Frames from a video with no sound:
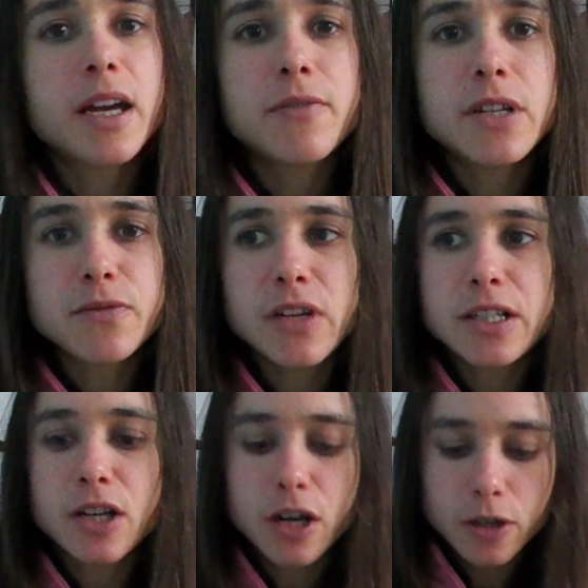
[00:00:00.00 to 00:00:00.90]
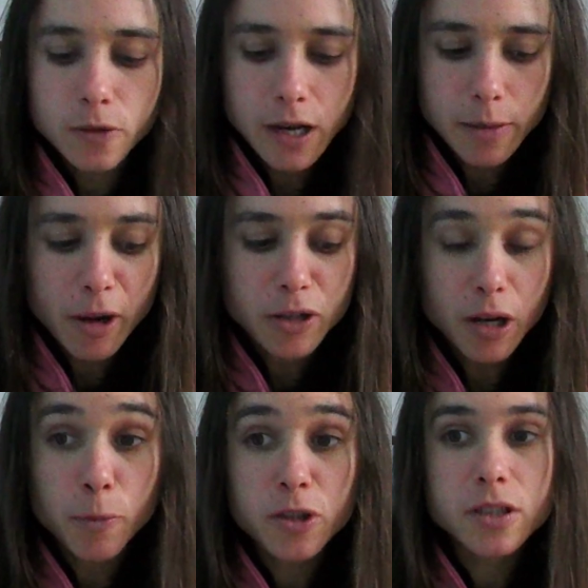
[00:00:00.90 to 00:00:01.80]
In this video, I
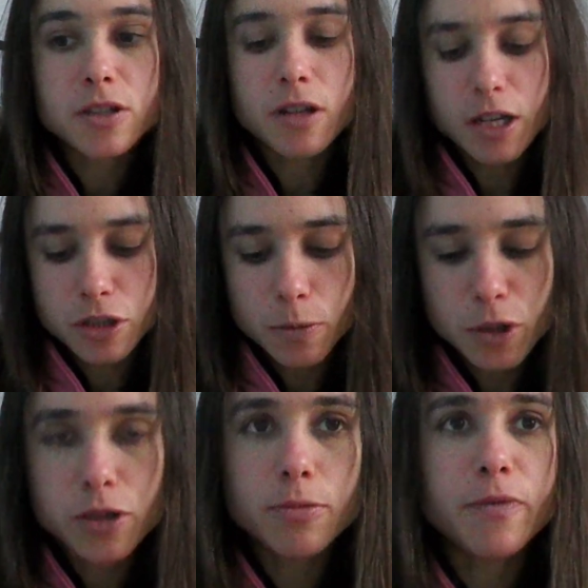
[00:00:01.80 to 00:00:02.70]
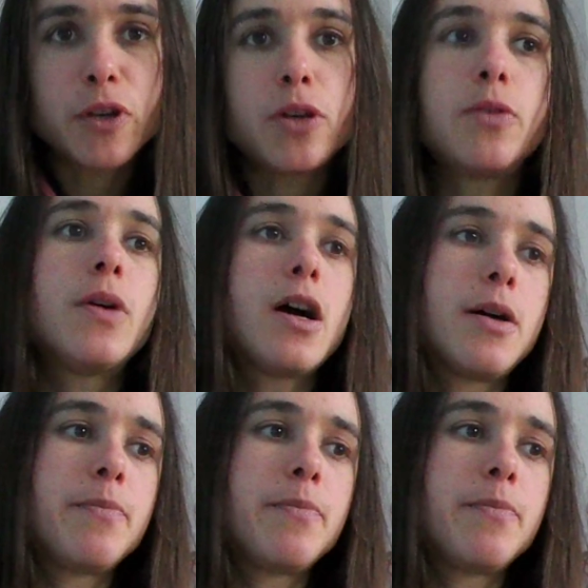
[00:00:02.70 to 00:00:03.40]
do want to review